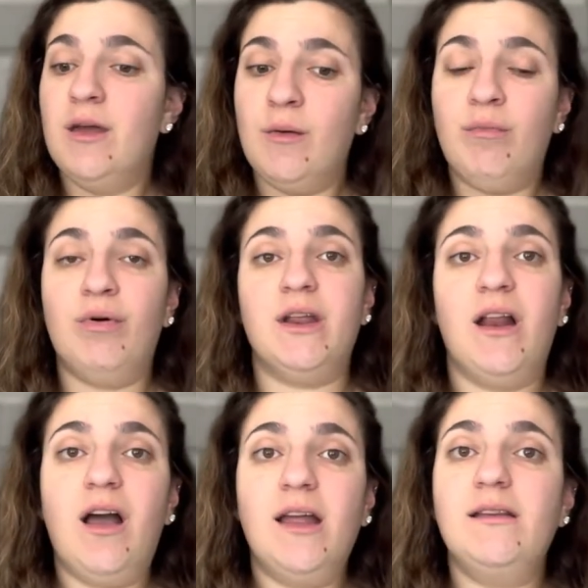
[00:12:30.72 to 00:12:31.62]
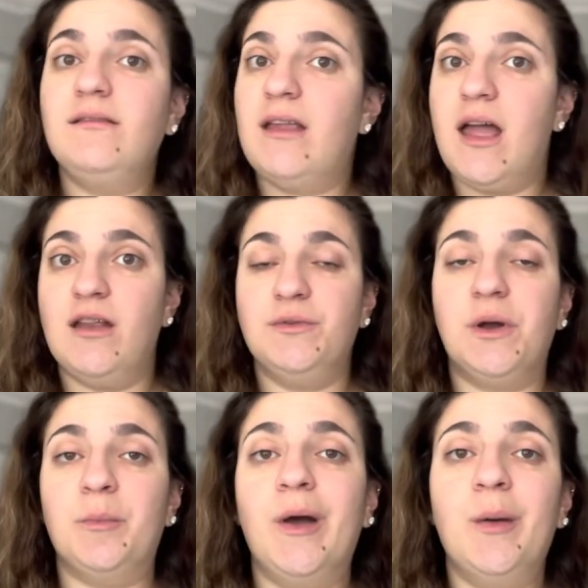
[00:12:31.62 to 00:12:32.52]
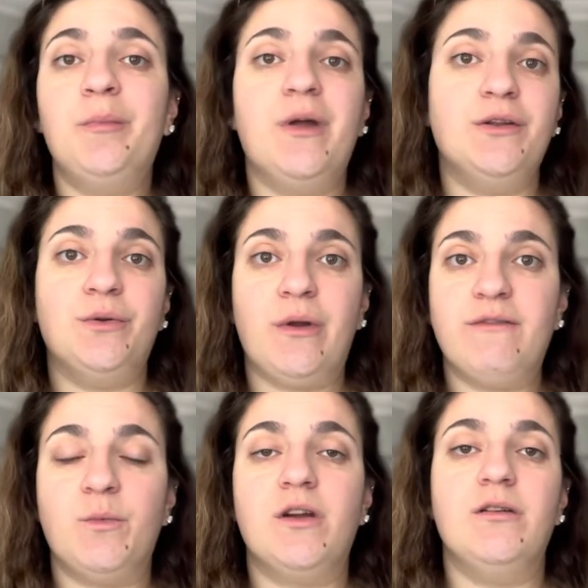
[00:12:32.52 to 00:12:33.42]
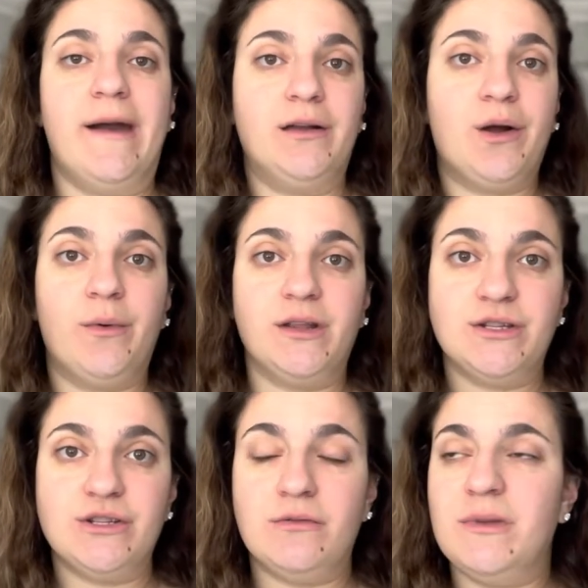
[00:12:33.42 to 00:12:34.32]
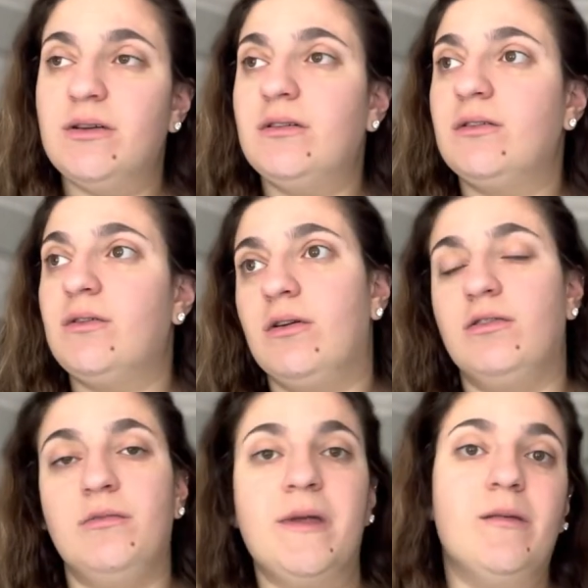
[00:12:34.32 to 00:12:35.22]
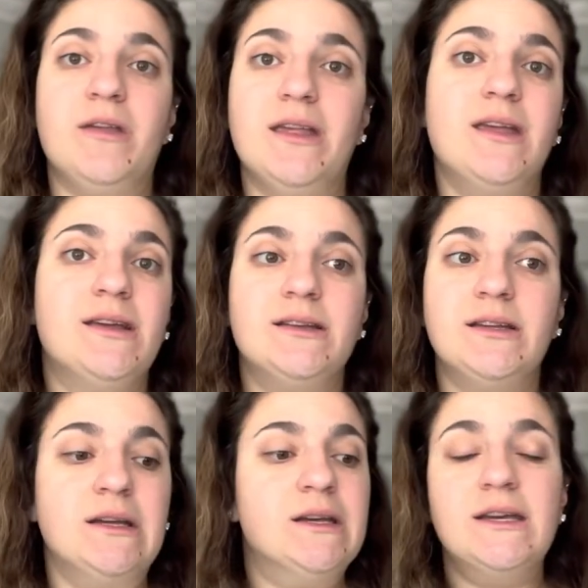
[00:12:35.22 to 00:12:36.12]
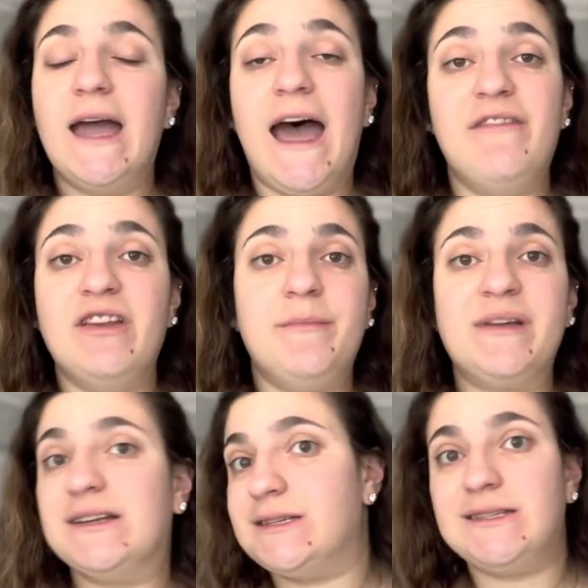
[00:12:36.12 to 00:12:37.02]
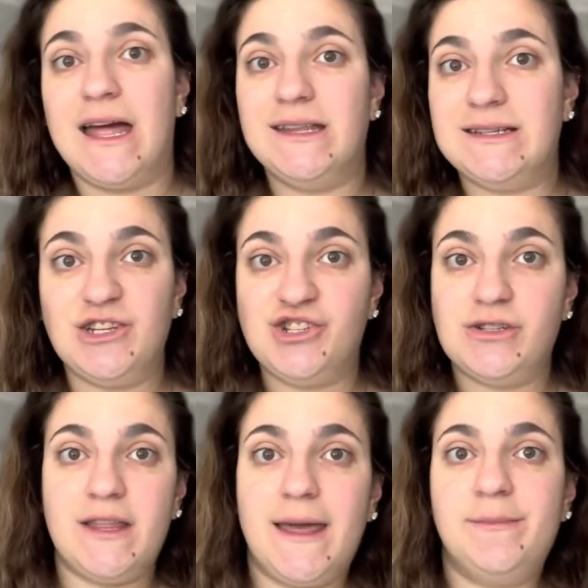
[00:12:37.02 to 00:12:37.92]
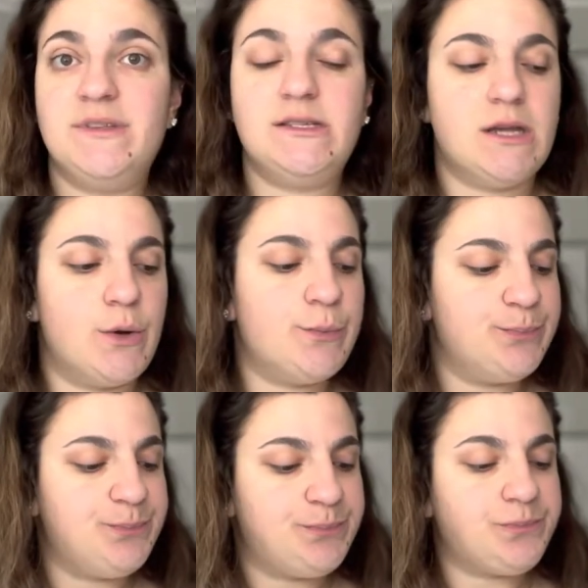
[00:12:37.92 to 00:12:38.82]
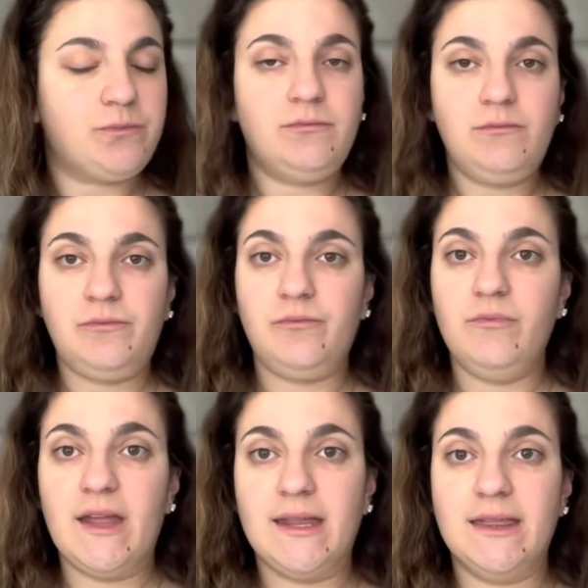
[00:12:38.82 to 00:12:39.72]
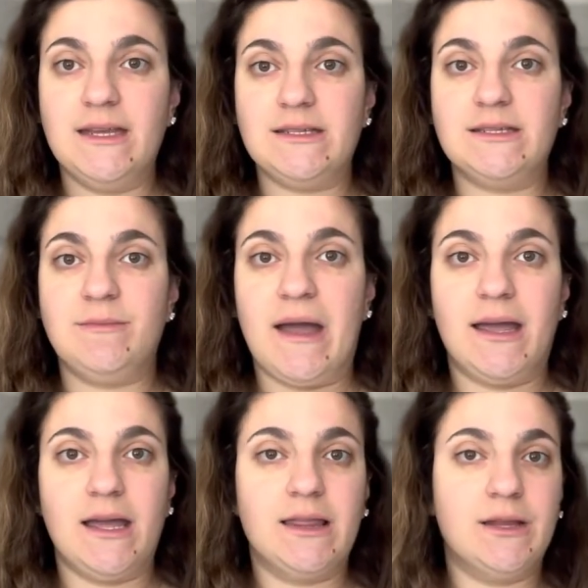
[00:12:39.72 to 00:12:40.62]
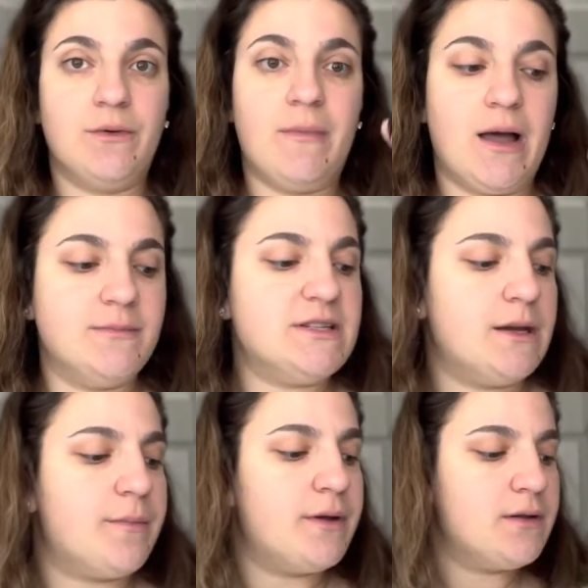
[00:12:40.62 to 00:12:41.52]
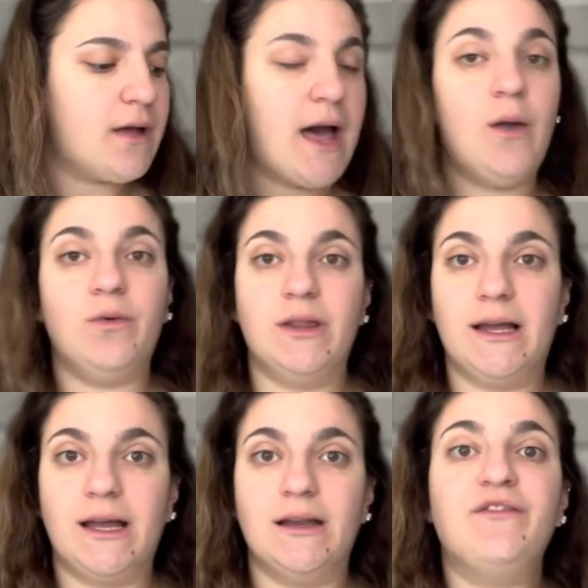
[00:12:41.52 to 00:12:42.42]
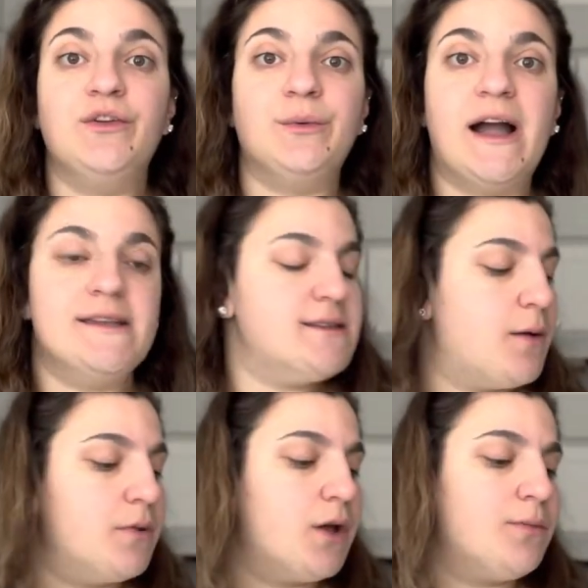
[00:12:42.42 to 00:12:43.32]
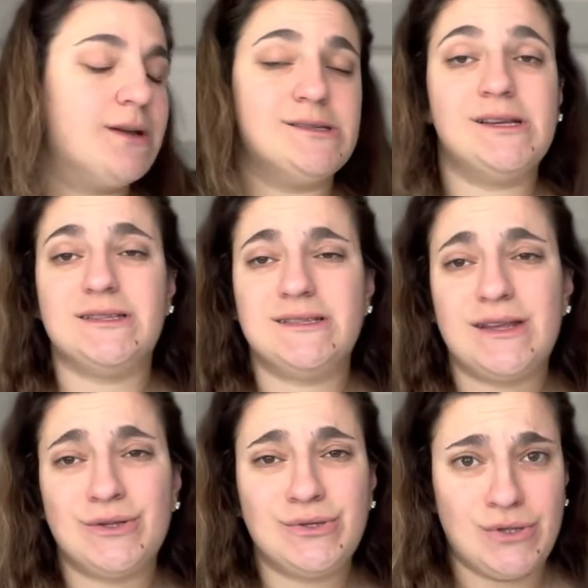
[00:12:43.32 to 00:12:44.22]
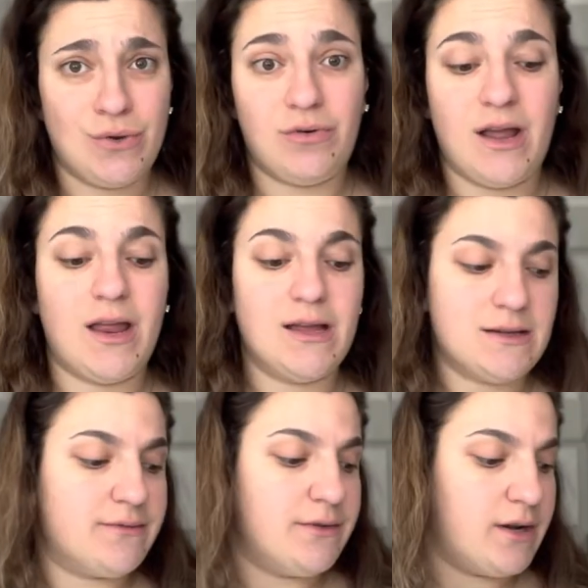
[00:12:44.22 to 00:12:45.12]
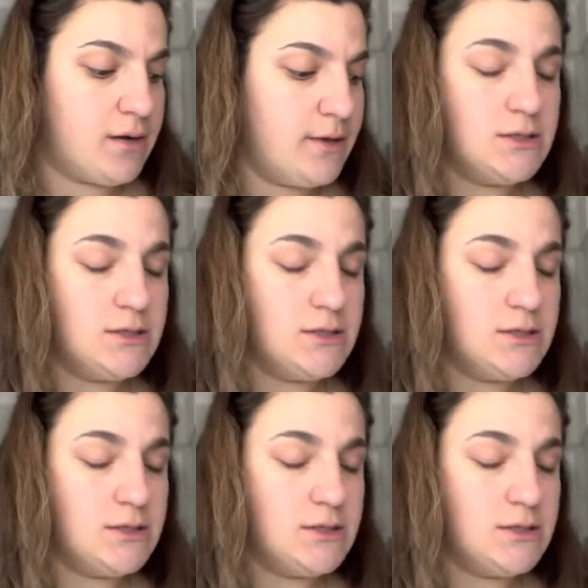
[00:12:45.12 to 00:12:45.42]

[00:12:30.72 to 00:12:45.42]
put it on and you can pump and you don't have to worry about it going into your milk or your baby having it because it's not a danger to them. So this is my little mom tip. I will link it for you guys down below because it's so great. I definitely recommend